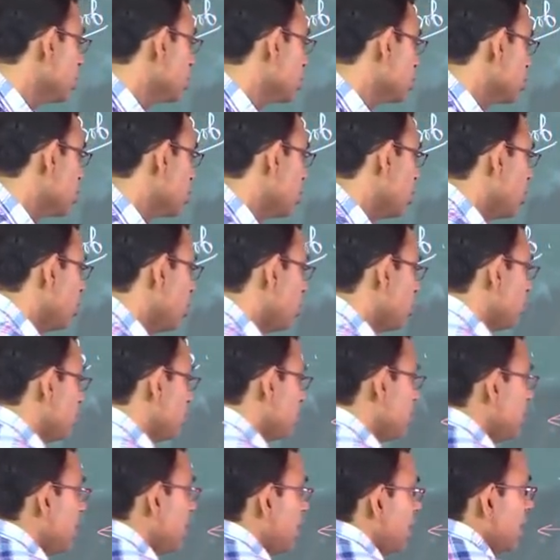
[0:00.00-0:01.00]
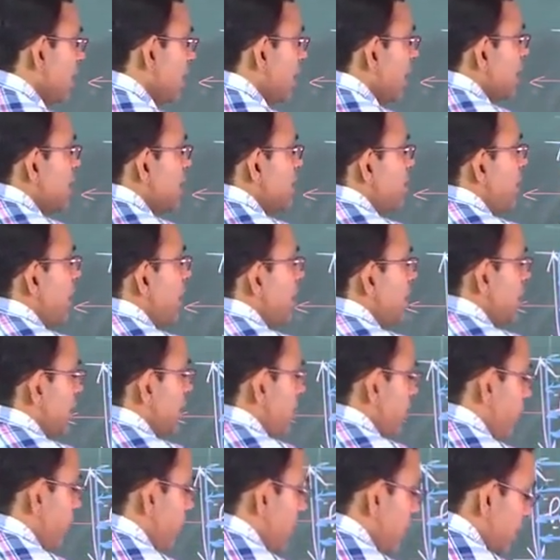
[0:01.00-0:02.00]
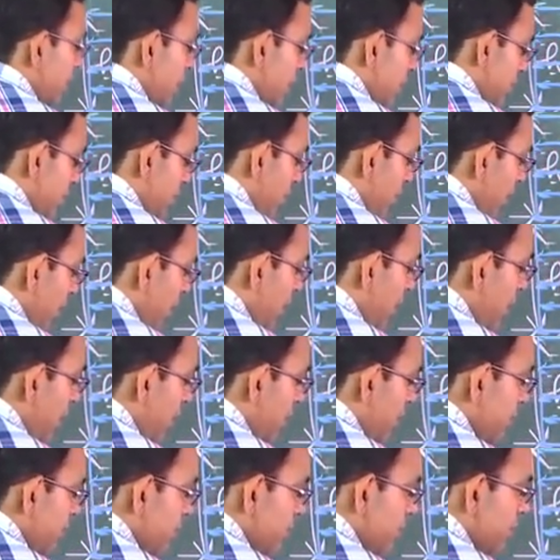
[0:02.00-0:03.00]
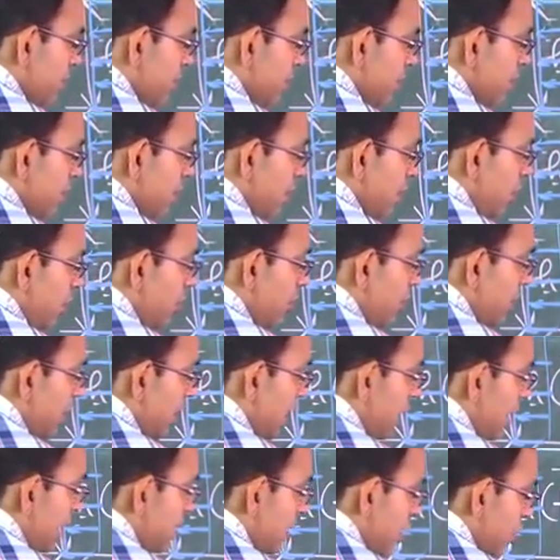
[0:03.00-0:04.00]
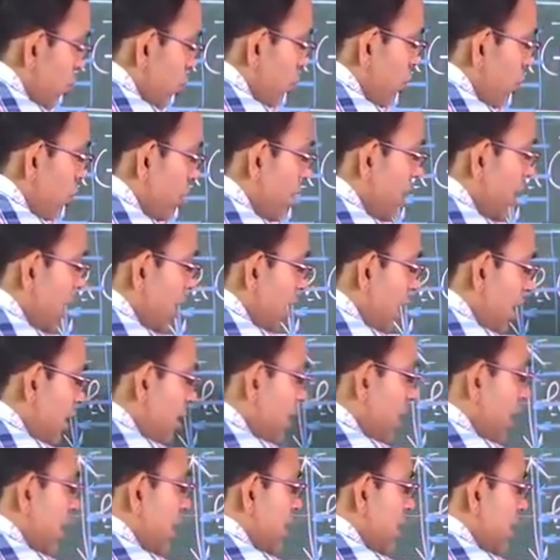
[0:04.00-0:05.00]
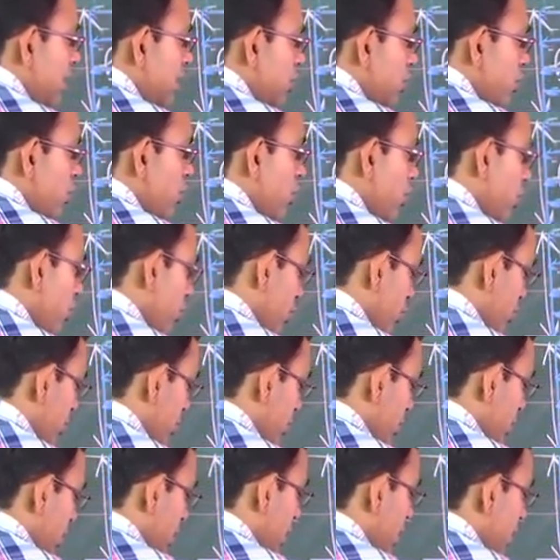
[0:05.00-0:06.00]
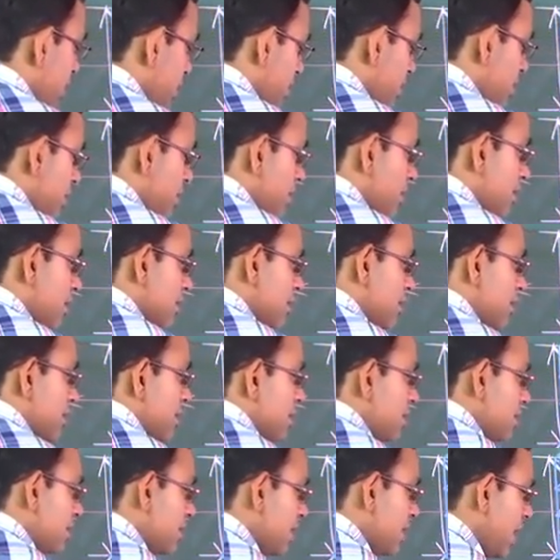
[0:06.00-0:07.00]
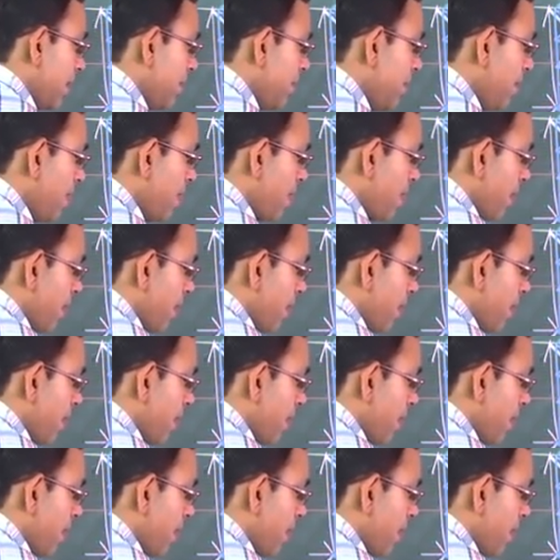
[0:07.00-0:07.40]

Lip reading: So, the expression for this V, there is a rho here and this rho is same.